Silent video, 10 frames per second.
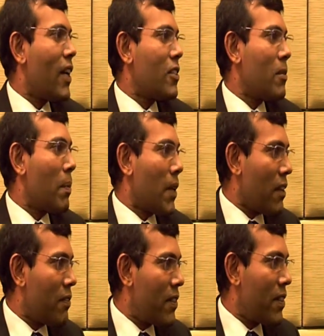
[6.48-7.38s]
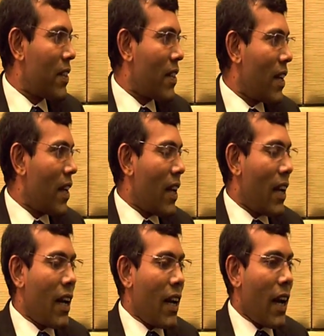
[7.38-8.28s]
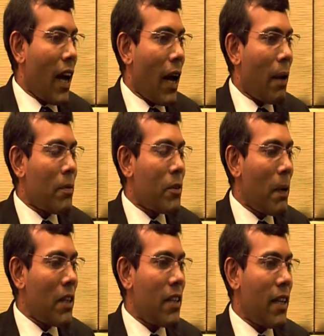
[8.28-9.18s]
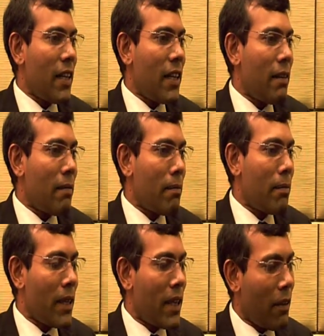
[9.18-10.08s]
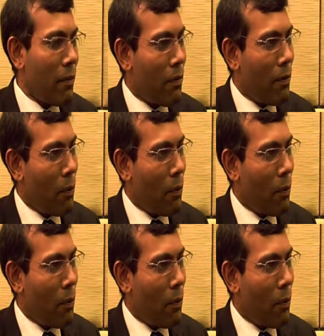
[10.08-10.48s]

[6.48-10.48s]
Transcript: it's beliefs, especially the kind of